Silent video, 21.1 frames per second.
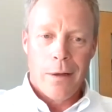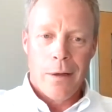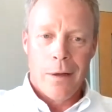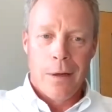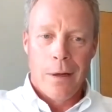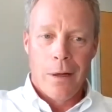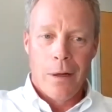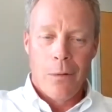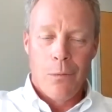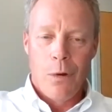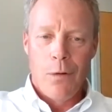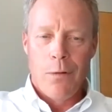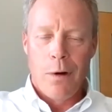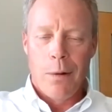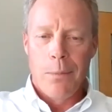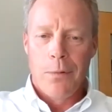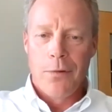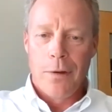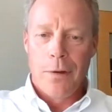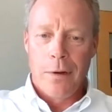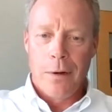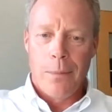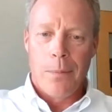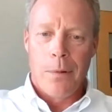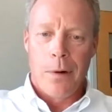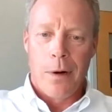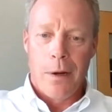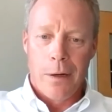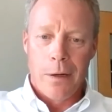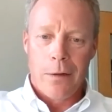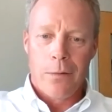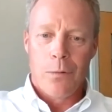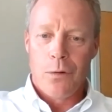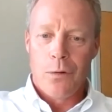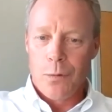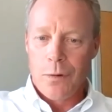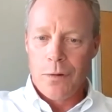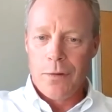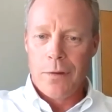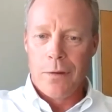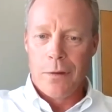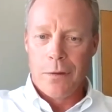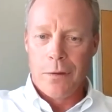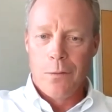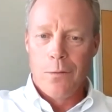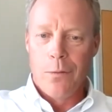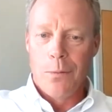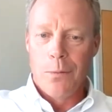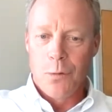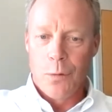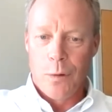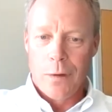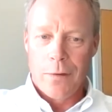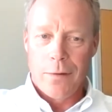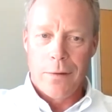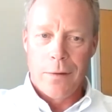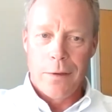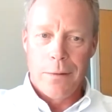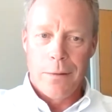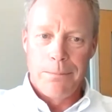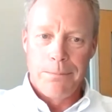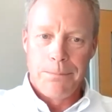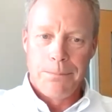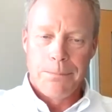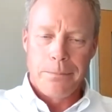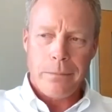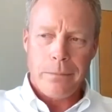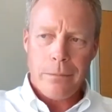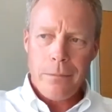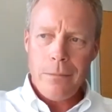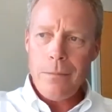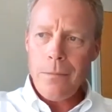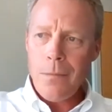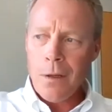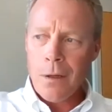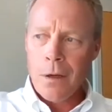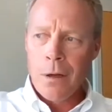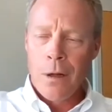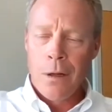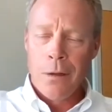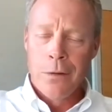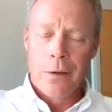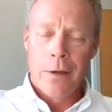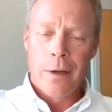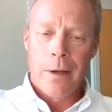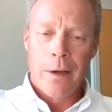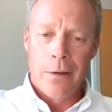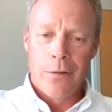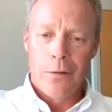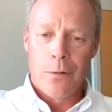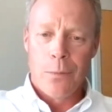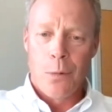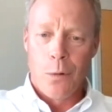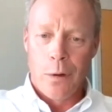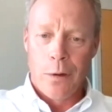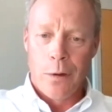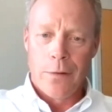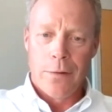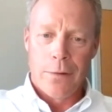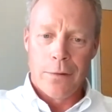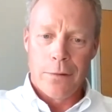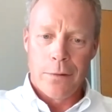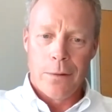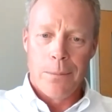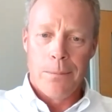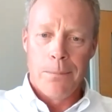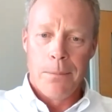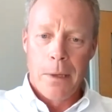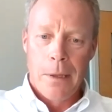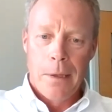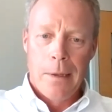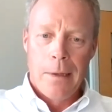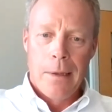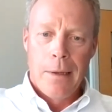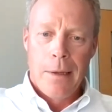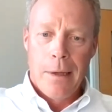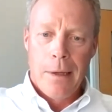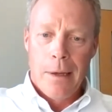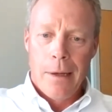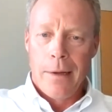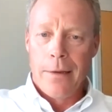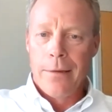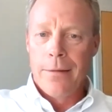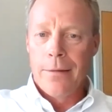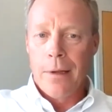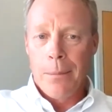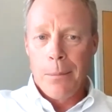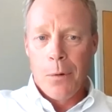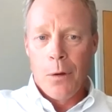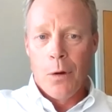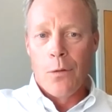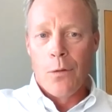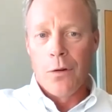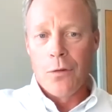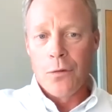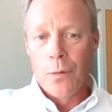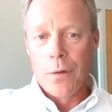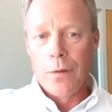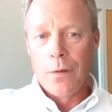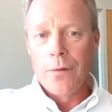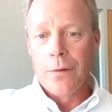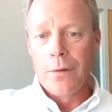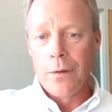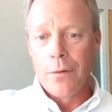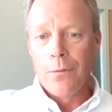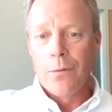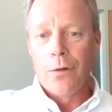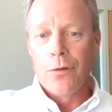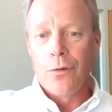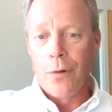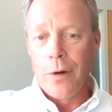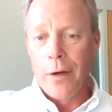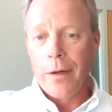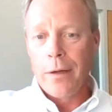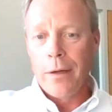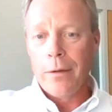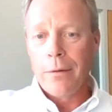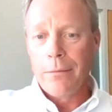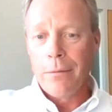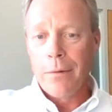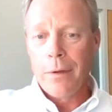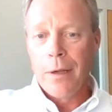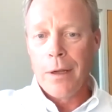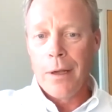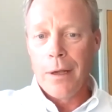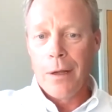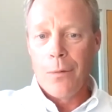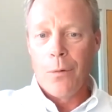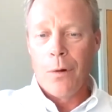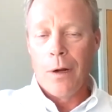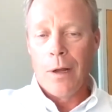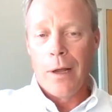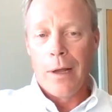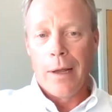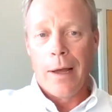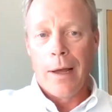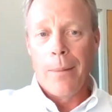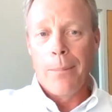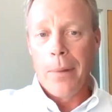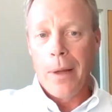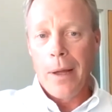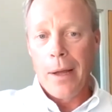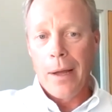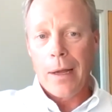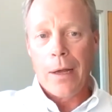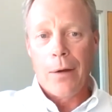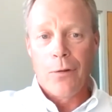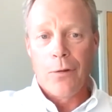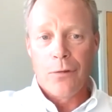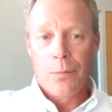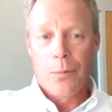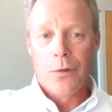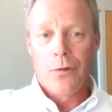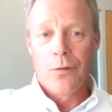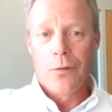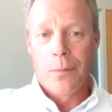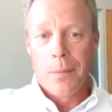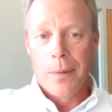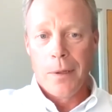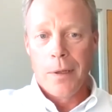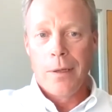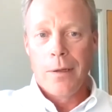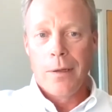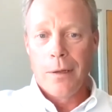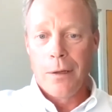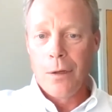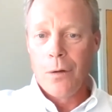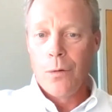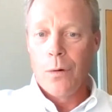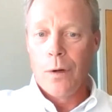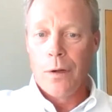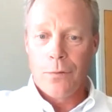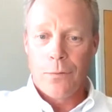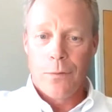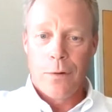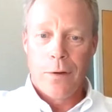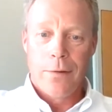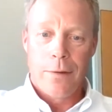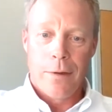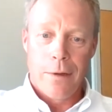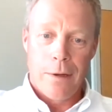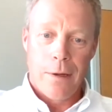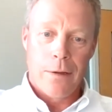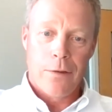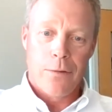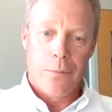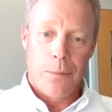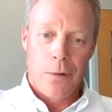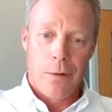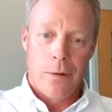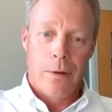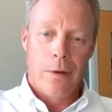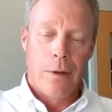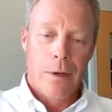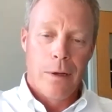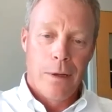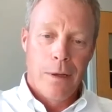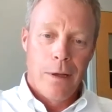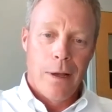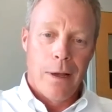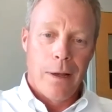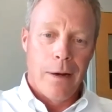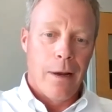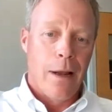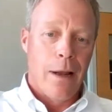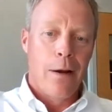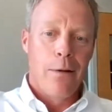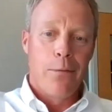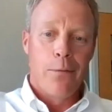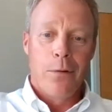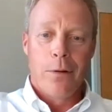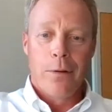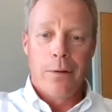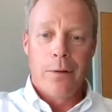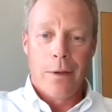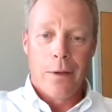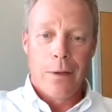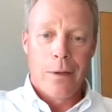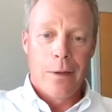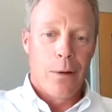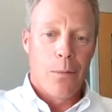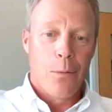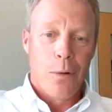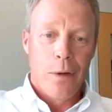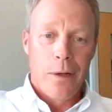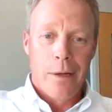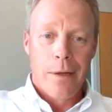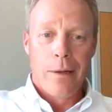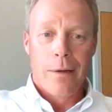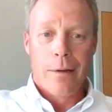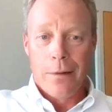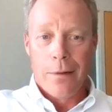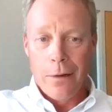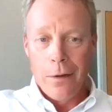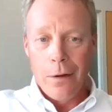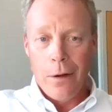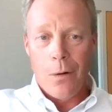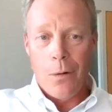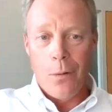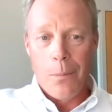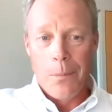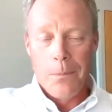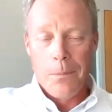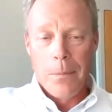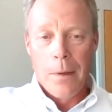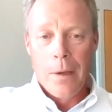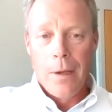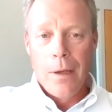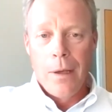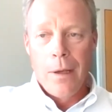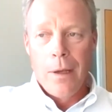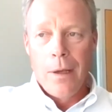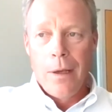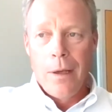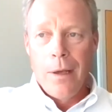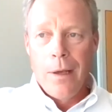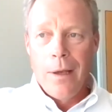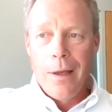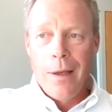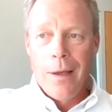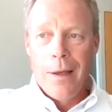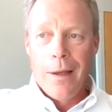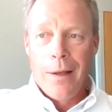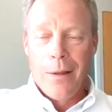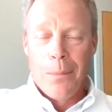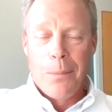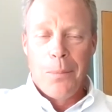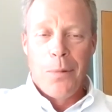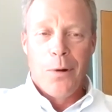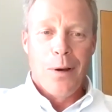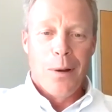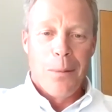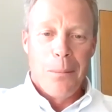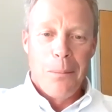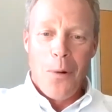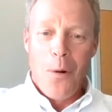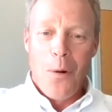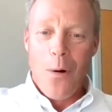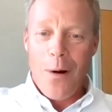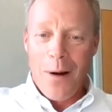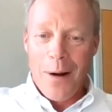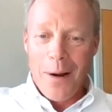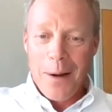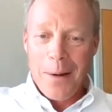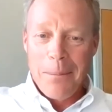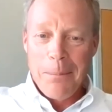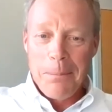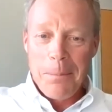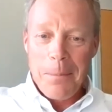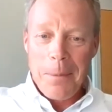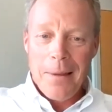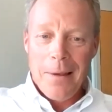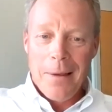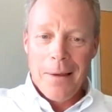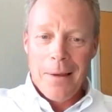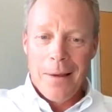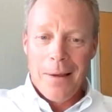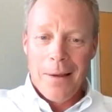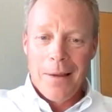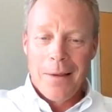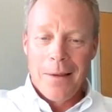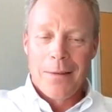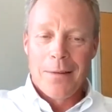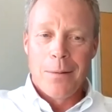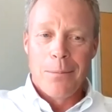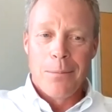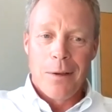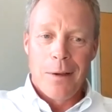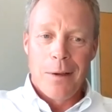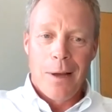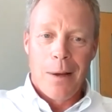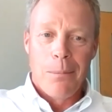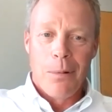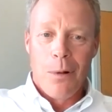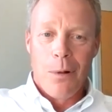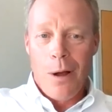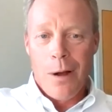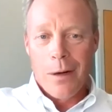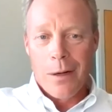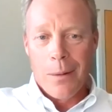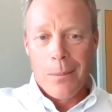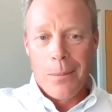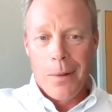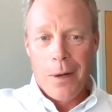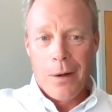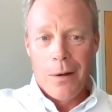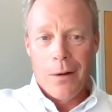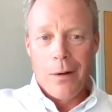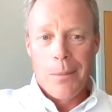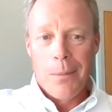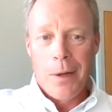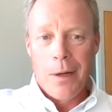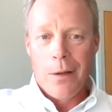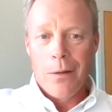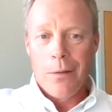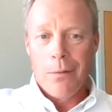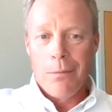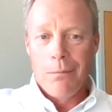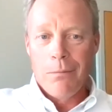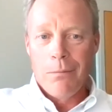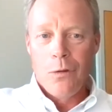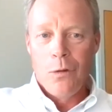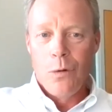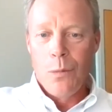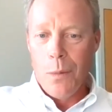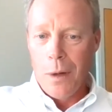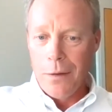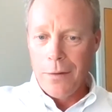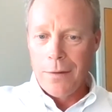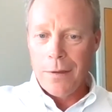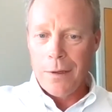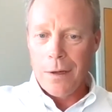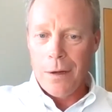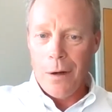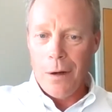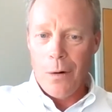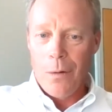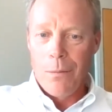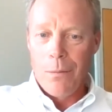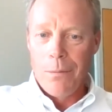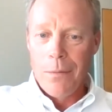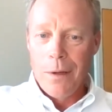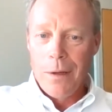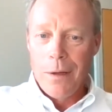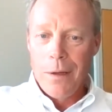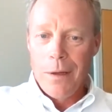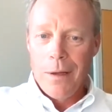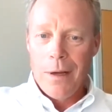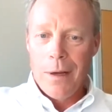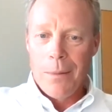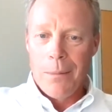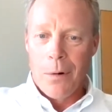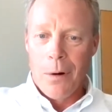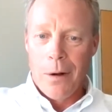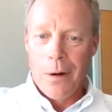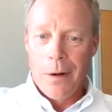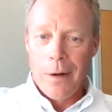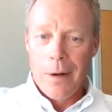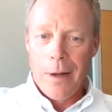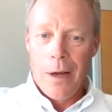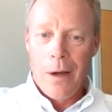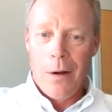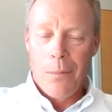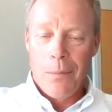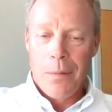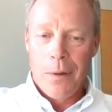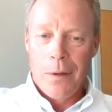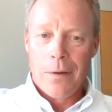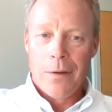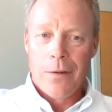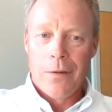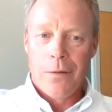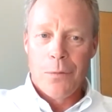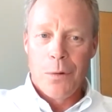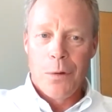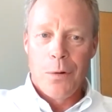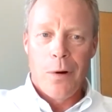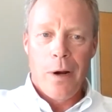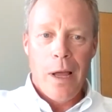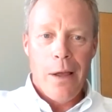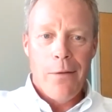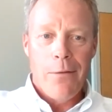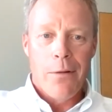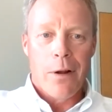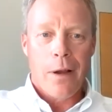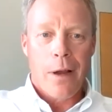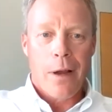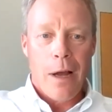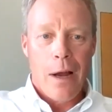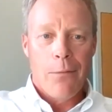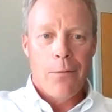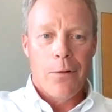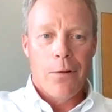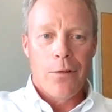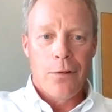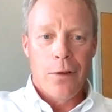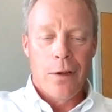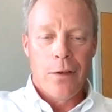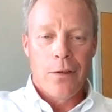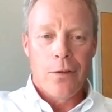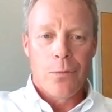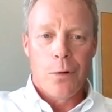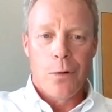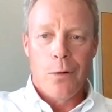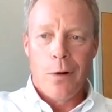And we represented a product, which we still do, from Switzerland, called the Kaiser boring system. And they sent me over to Switzerland for training. And when I got back, I was supposed to be the U.S. resident expert on everything that we needed to know. And the Book of Boring is something I blogged about 2 months ago. I brought it out because we were having a conversation.